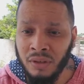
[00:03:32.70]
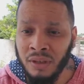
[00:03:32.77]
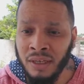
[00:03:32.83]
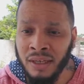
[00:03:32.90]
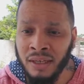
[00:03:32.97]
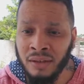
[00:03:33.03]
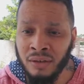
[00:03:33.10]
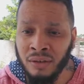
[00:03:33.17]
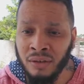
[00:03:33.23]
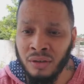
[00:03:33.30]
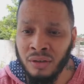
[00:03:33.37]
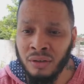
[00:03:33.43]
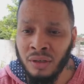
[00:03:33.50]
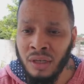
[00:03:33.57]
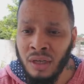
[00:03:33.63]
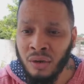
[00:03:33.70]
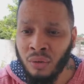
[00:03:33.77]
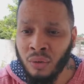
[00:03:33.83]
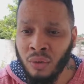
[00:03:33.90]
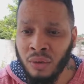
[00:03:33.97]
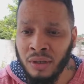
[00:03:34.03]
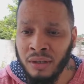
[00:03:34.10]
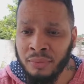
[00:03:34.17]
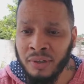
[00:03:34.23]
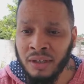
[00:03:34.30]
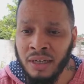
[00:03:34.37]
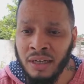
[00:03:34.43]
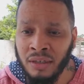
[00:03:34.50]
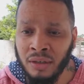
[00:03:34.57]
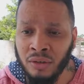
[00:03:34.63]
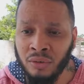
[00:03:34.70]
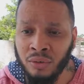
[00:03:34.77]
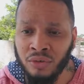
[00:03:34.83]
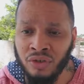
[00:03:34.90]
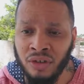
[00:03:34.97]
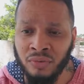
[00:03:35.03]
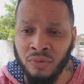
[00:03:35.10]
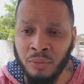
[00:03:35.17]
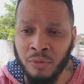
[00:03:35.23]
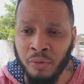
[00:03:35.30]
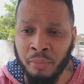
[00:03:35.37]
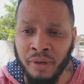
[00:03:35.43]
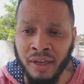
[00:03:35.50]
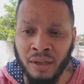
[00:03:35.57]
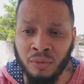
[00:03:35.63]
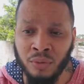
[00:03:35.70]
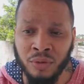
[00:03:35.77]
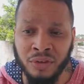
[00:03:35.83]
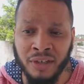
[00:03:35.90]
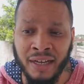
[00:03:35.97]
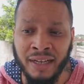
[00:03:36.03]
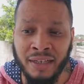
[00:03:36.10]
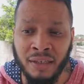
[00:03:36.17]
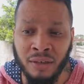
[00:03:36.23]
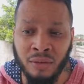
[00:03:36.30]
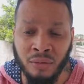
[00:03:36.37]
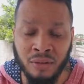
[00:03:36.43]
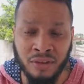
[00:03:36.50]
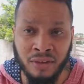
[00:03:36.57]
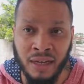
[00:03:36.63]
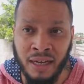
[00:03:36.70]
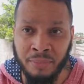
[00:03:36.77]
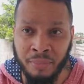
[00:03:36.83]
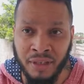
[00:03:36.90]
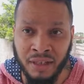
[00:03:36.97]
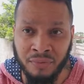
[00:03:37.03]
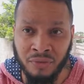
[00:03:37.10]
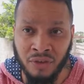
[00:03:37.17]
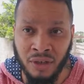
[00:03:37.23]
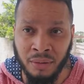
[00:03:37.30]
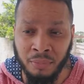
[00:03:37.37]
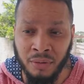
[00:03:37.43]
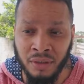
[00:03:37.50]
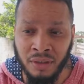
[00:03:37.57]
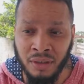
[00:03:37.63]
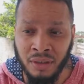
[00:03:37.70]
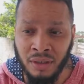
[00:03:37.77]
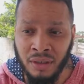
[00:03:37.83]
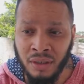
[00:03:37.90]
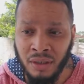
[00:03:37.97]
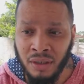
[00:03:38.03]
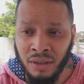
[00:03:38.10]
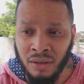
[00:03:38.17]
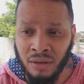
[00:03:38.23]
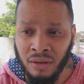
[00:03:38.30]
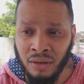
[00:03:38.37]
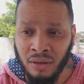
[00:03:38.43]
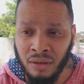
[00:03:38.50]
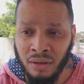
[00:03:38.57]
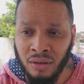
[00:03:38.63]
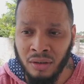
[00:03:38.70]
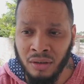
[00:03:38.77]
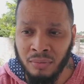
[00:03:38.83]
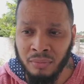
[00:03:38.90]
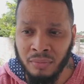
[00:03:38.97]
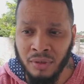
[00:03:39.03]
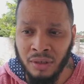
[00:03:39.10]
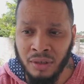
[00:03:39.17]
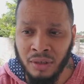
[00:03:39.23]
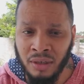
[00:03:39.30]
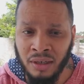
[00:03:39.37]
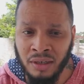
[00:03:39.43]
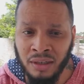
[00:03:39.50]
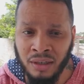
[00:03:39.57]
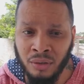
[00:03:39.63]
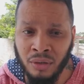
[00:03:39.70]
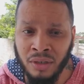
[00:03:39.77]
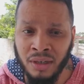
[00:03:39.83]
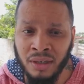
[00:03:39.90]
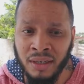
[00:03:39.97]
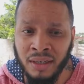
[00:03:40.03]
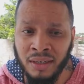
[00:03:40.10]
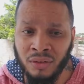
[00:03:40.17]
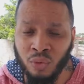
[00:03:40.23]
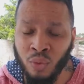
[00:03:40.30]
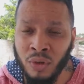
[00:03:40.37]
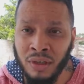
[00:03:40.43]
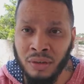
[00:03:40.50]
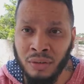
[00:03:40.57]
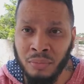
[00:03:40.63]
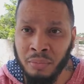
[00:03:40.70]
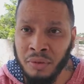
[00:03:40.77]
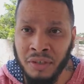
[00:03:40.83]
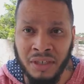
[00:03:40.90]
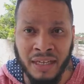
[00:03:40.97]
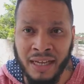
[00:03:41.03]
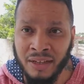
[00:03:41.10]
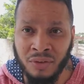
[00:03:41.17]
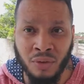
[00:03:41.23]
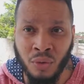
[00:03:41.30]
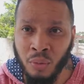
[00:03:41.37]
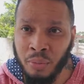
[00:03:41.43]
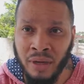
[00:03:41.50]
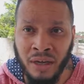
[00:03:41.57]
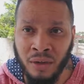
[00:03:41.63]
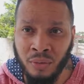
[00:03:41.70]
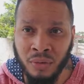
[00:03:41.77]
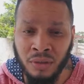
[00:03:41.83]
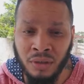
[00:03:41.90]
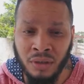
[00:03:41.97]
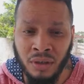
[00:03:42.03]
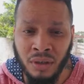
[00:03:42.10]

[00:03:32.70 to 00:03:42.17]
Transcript: and uh, or even Kyoguchi from Japan, who is 9 and 0. He's the IBF champion. Uh, Landero connects well, but he has no power.